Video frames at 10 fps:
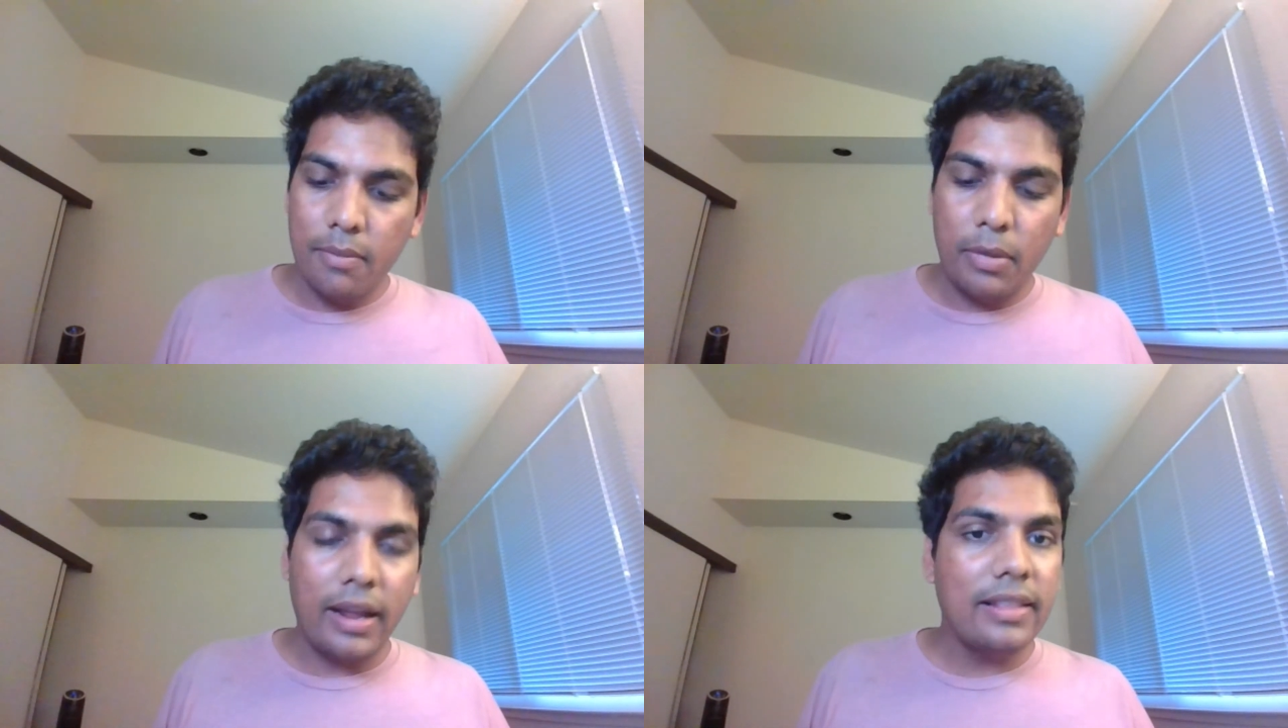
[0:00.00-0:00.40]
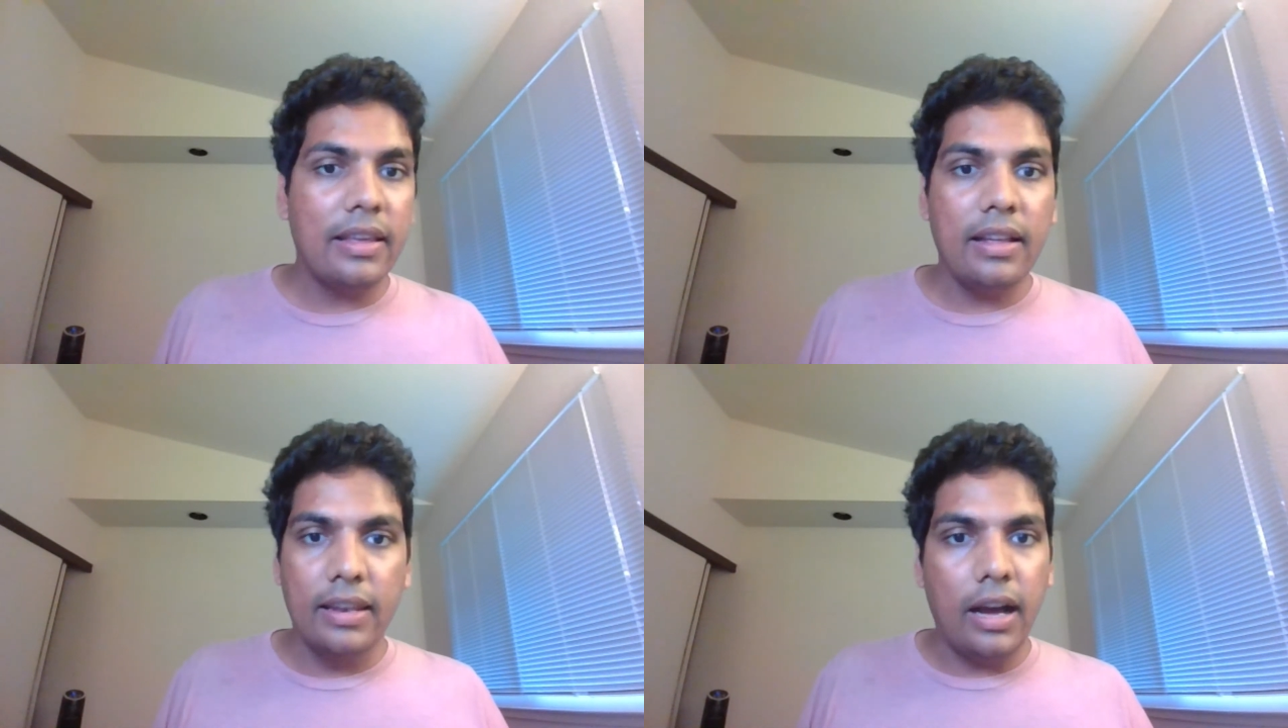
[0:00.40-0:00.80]
But I
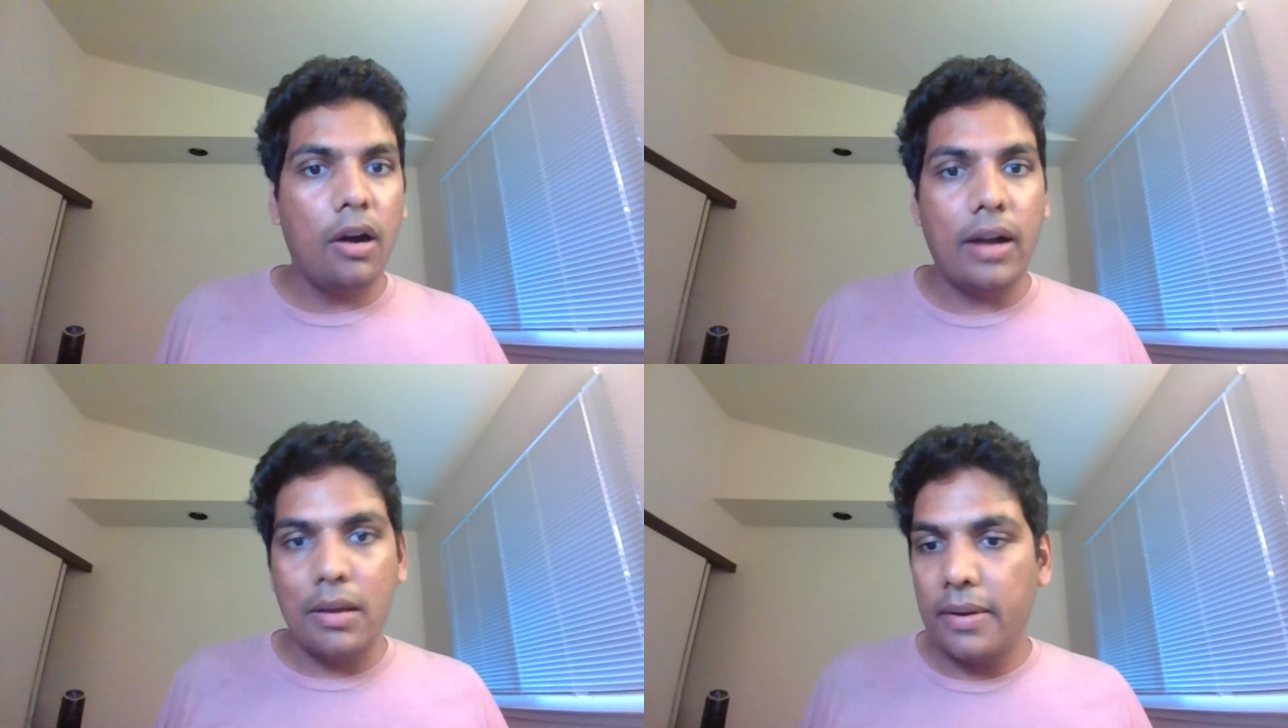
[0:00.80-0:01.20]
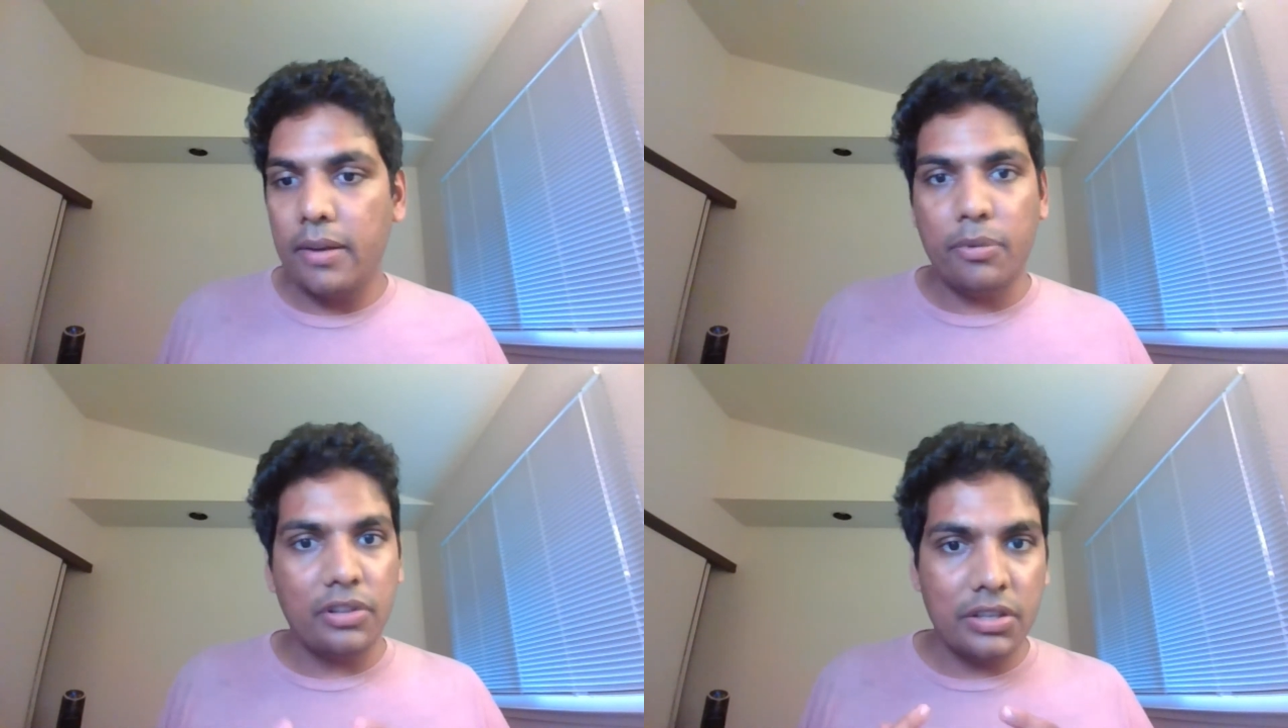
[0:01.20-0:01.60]
think now I'm at
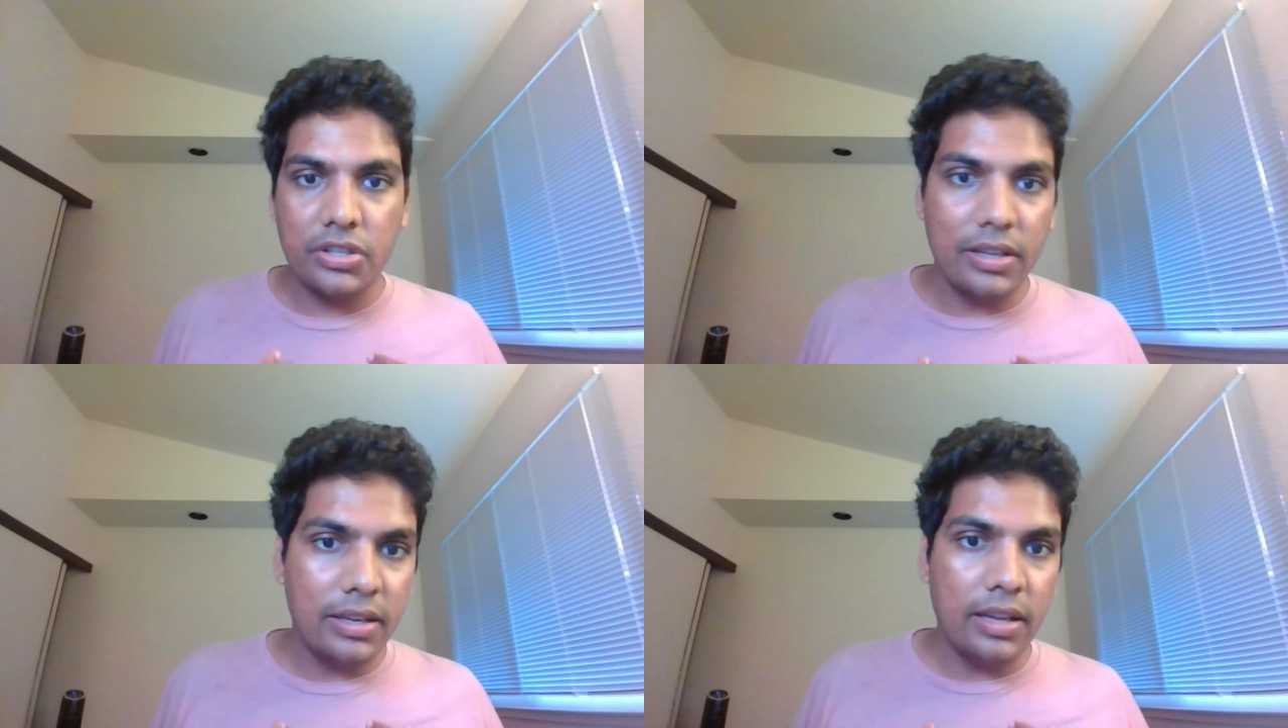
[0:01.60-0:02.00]
a position,